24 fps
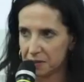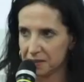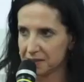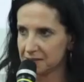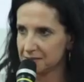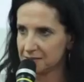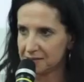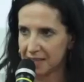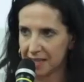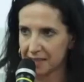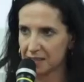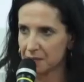
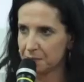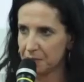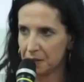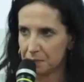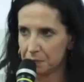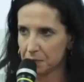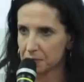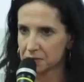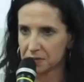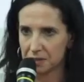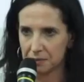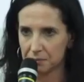and data
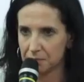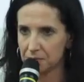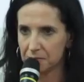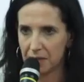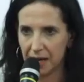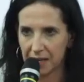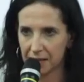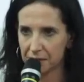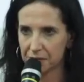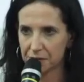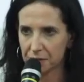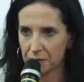people to
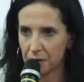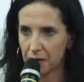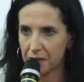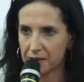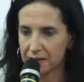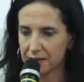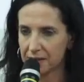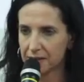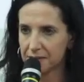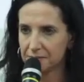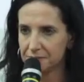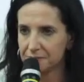mine through all the
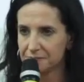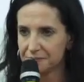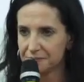data.